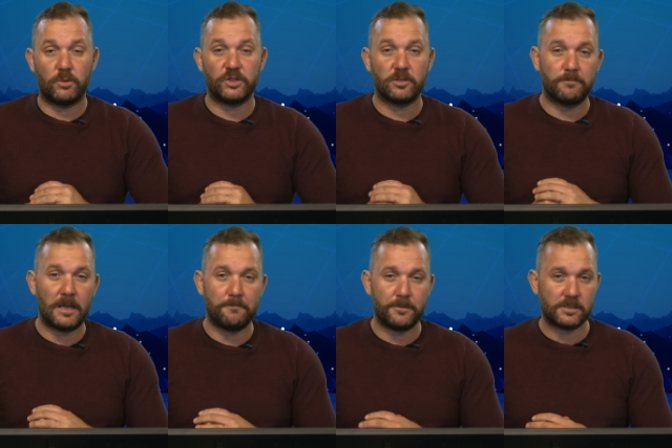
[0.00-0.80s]
question
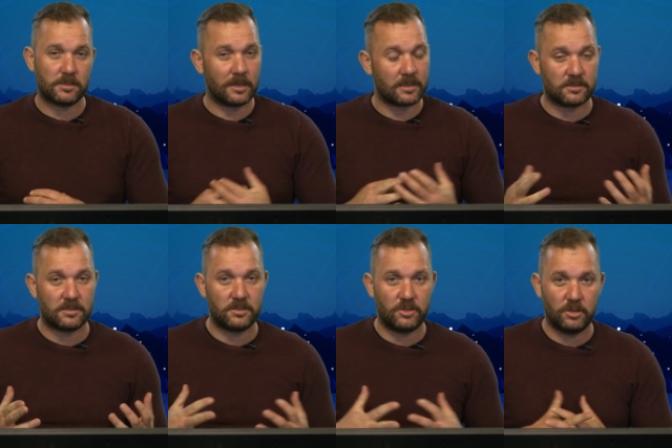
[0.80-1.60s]
papers. Like I
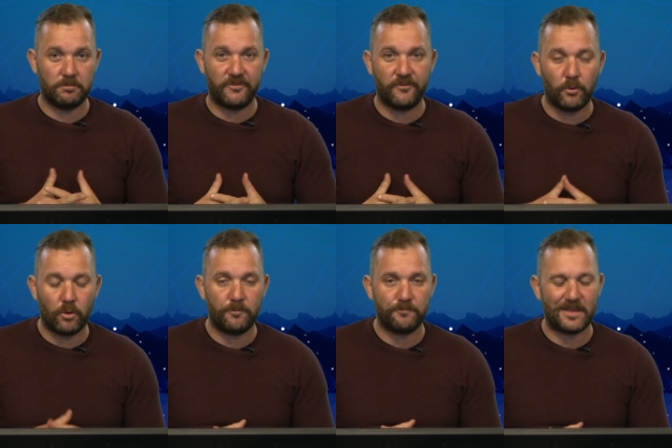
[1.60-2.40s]
said to you
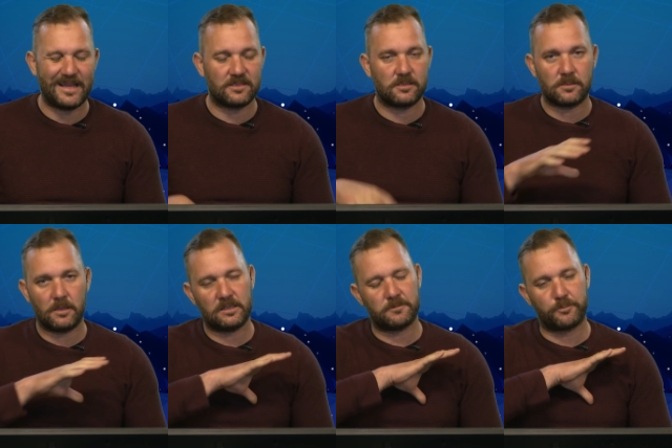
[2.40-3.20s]
before, it's
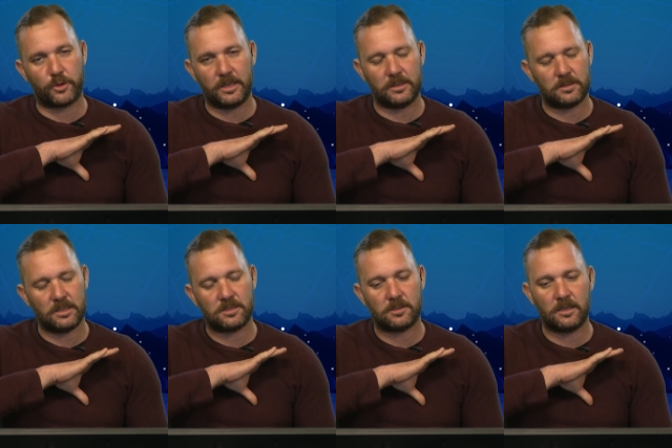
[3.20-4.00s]
it's brilliant.
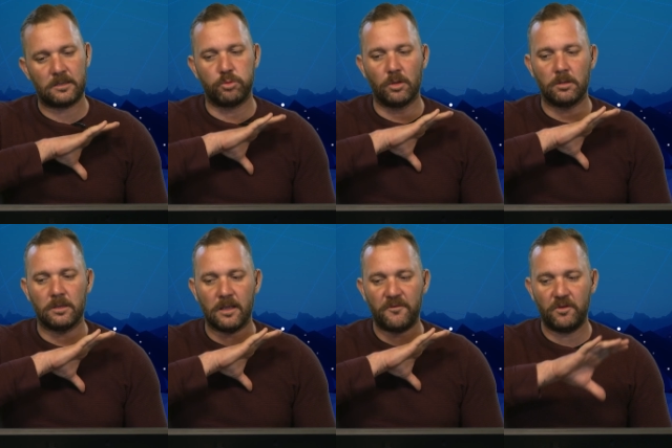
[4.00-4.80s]
It's it will
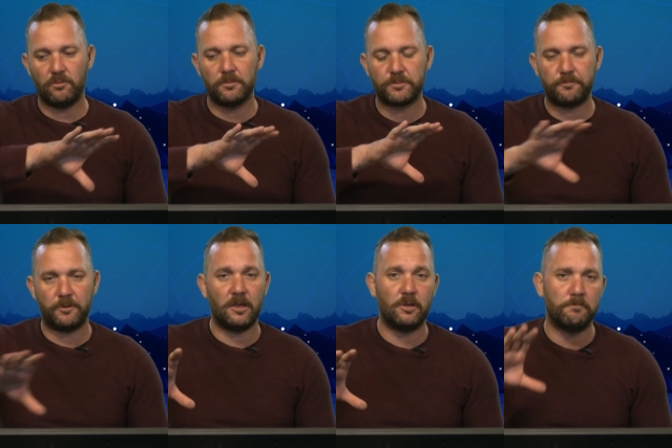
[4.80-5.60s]
nothing will
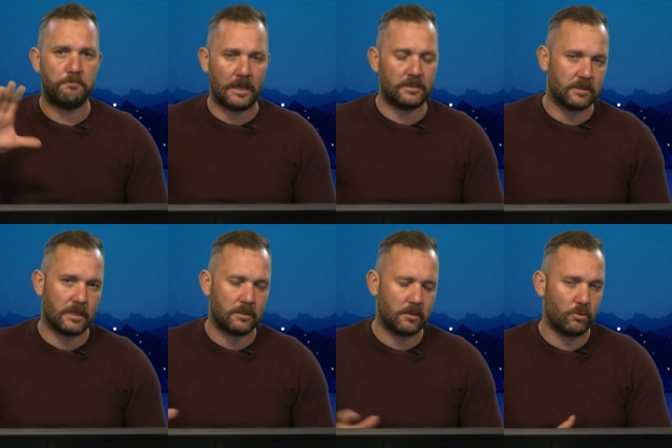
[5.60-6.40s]
prepare you
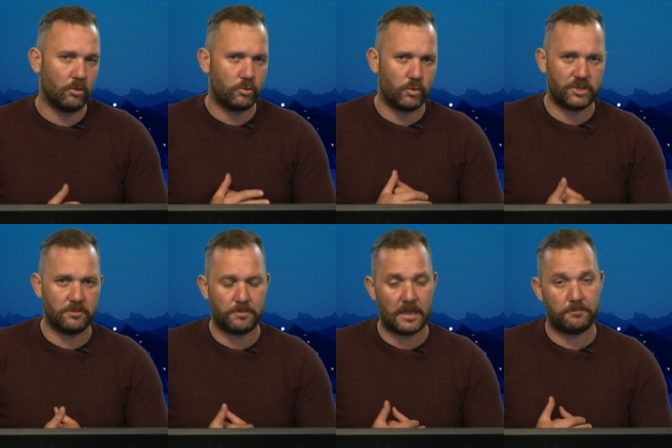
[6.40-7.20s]
better than old
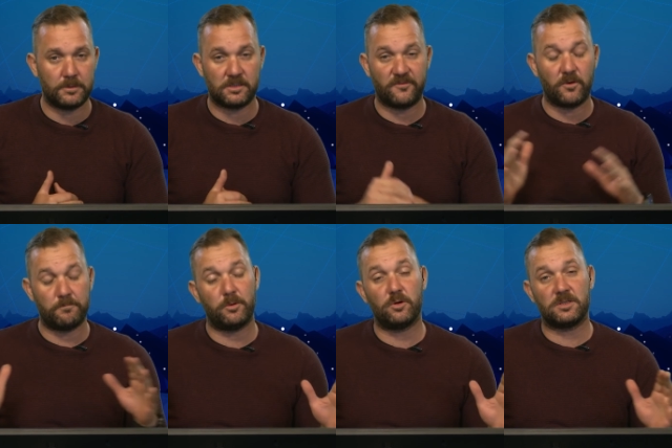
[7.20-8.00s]
question papers,
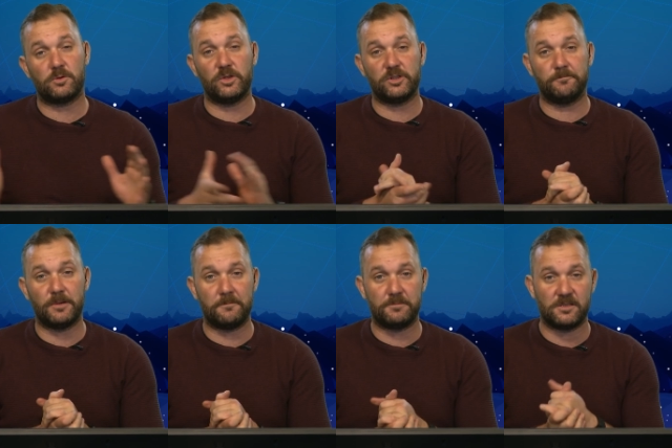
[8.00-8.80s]
past question
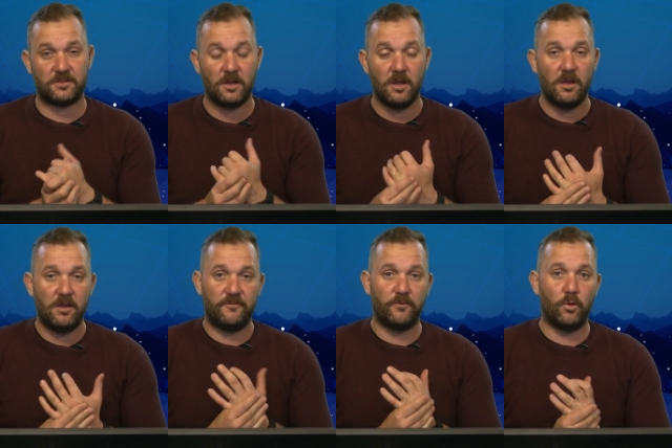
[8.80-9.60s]
papers
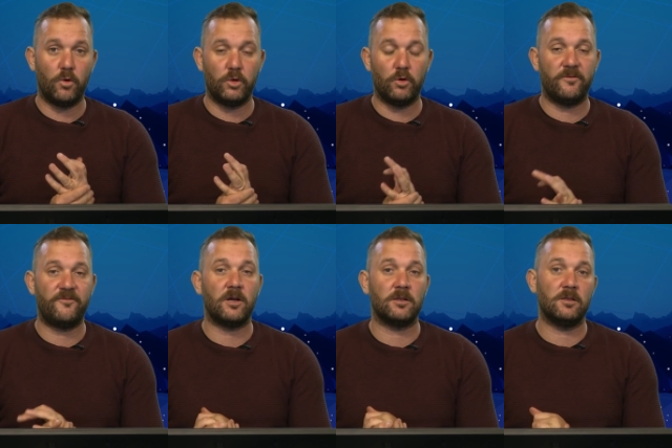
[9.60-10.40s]
for your
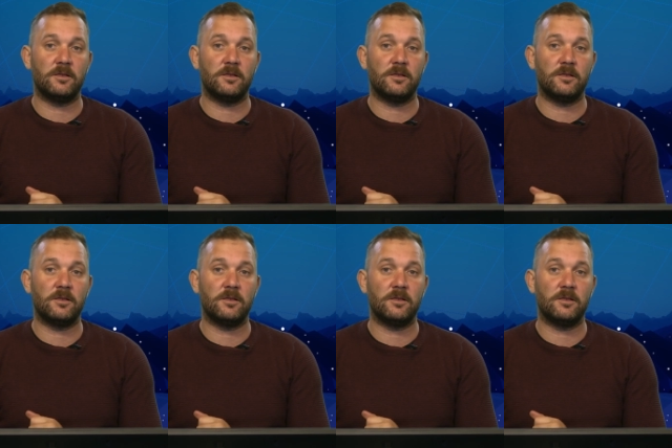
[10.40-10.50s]
final